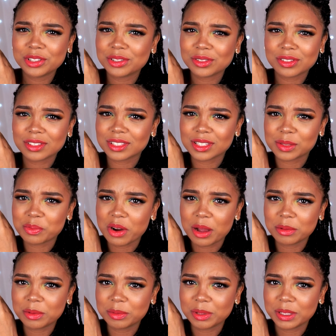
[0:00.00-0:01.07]
sure this is
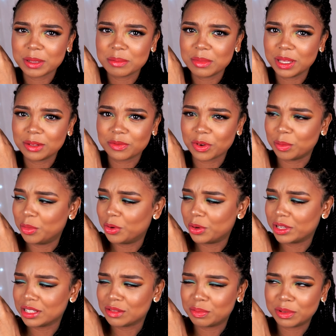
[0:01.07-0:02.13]
probably meant for
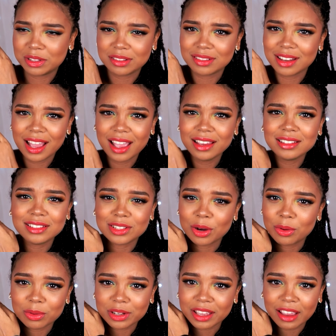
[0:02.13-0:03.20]
boys, but I
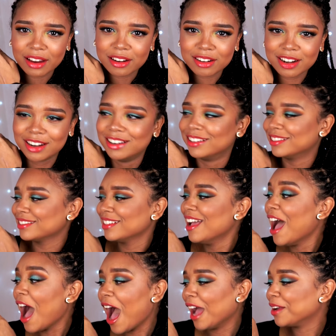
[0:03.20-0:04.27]
don't care.
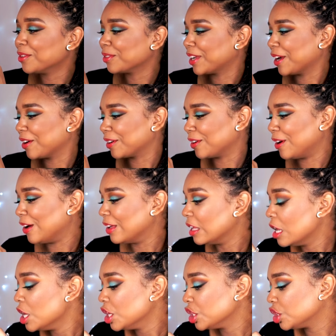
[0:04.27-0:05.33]
I don't care at all.
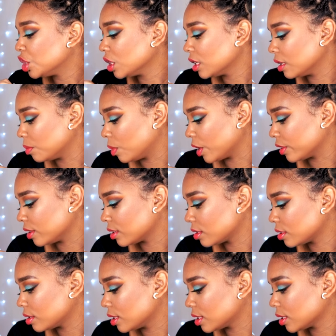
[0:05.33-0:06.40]
She can wear
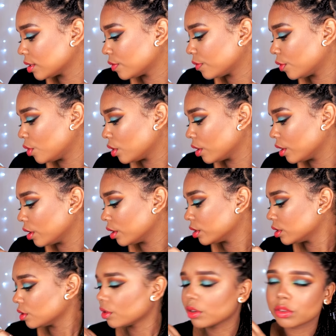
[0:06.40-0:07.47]
this. This is for
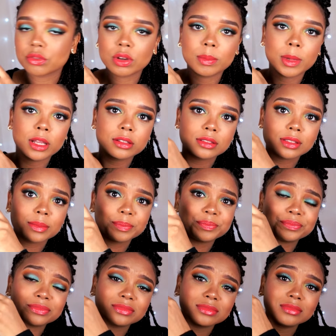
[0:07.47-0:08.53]
0 to 3 months.
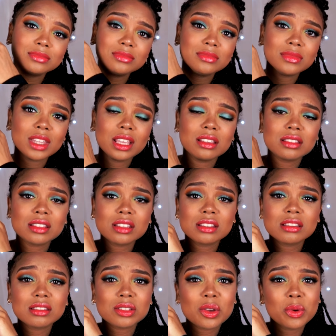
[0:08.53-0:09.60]
This is
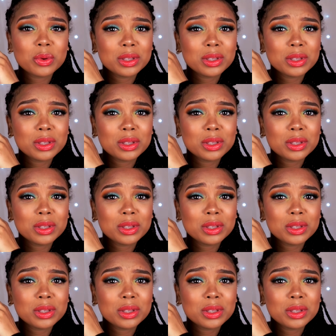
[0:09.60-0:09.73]
so